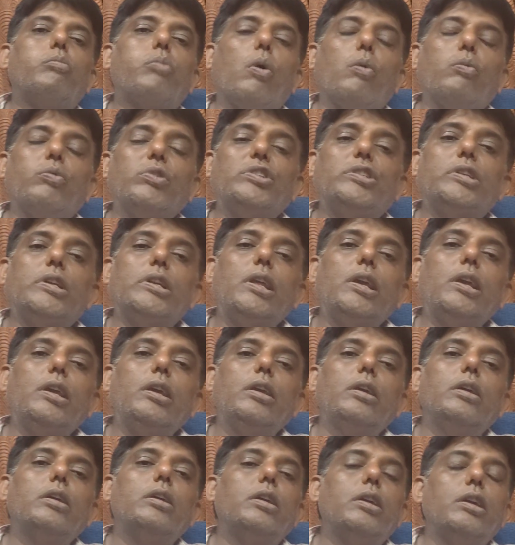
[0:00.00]

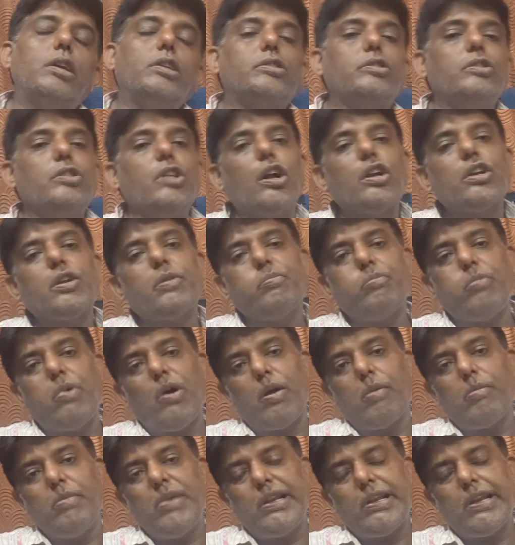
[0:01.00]
provisioning is not
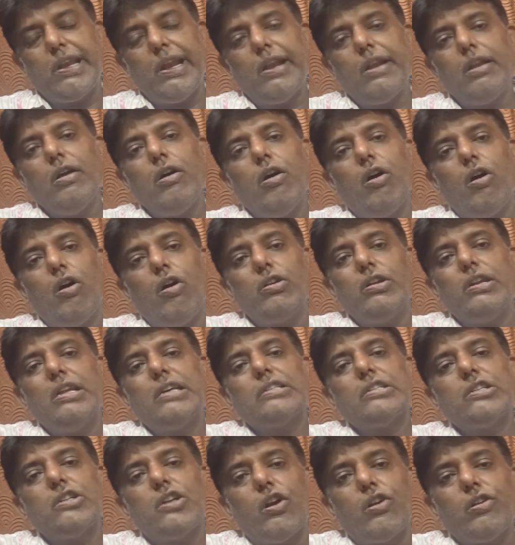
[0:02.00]
permitted
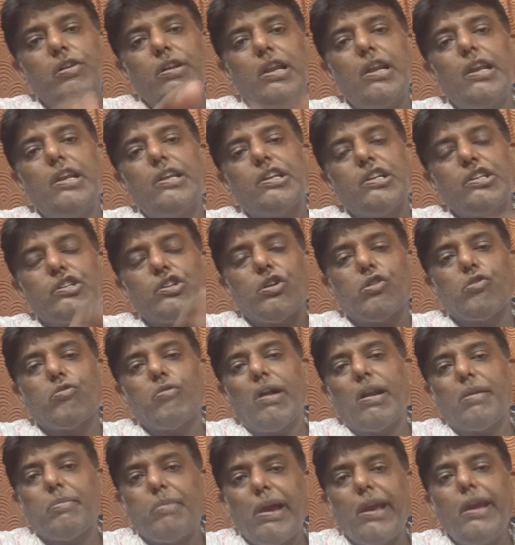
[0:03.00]
unless and until it is
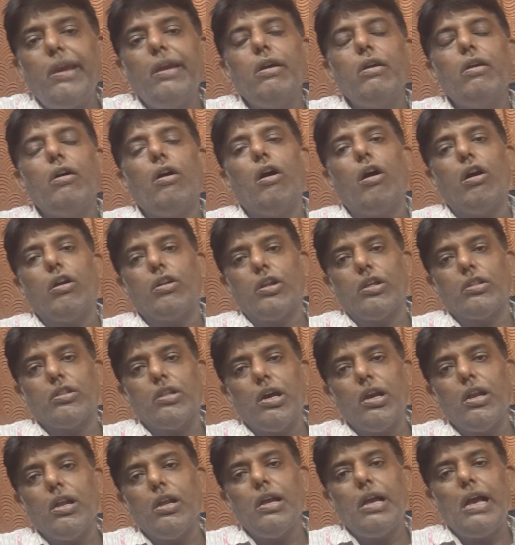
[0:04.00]
required by
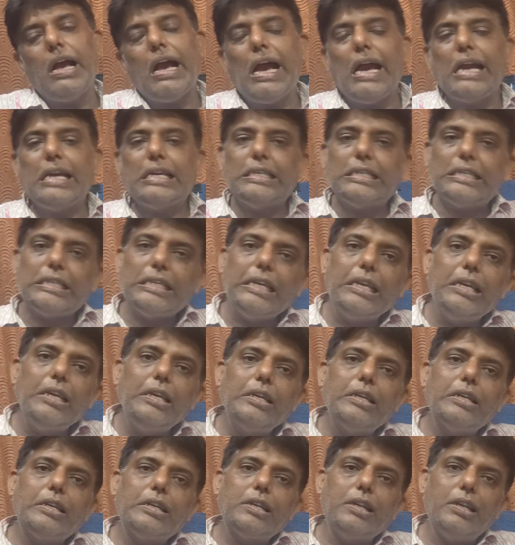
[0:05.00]
another
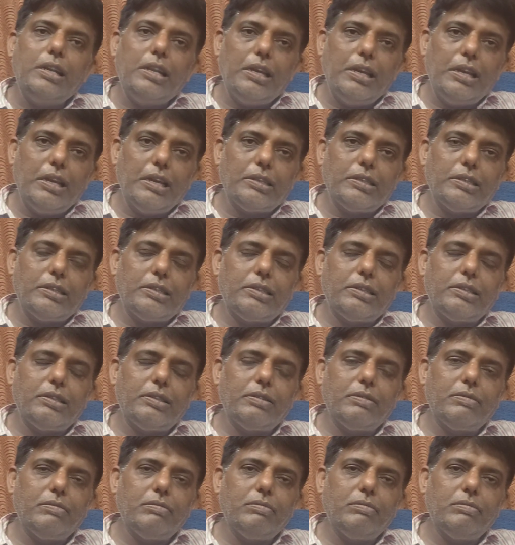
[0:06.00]

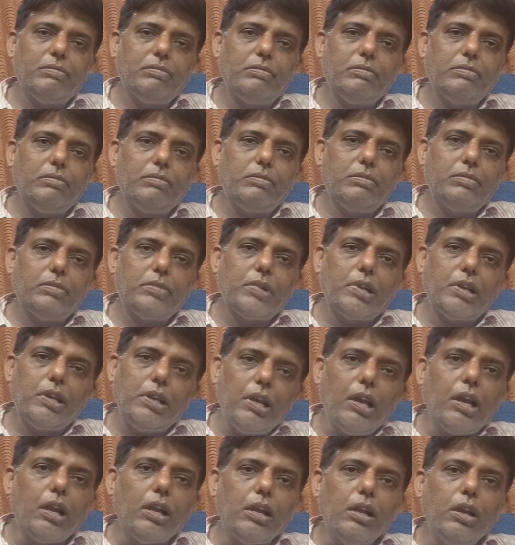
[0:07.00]
ICDS.
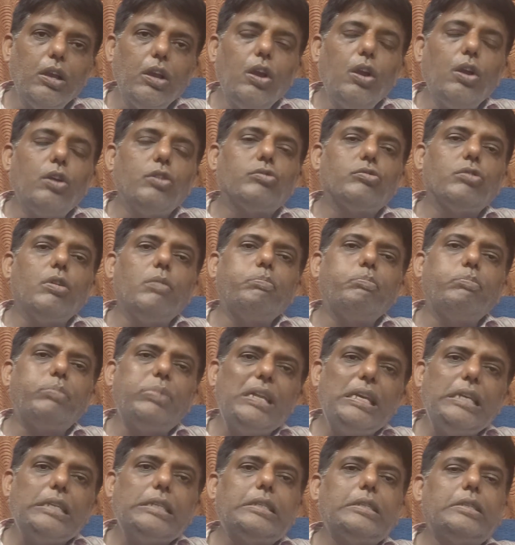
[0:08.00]
Clear? So
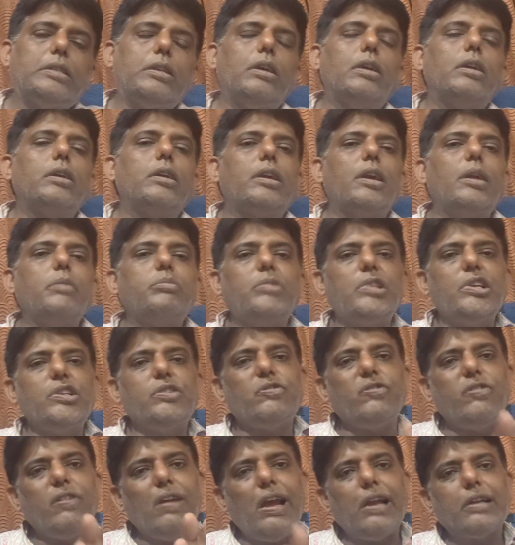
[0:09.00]
please keep
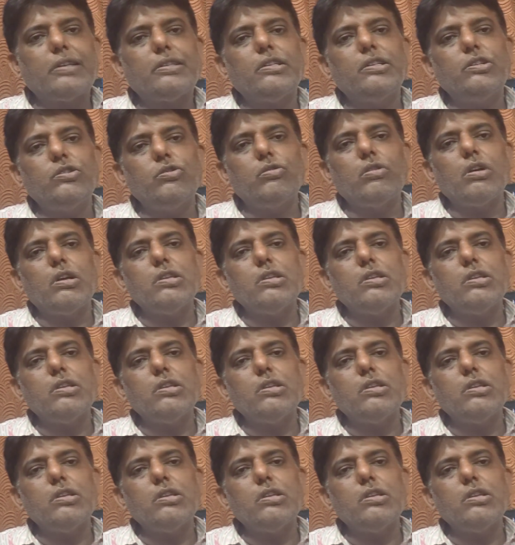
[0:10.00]
these facts into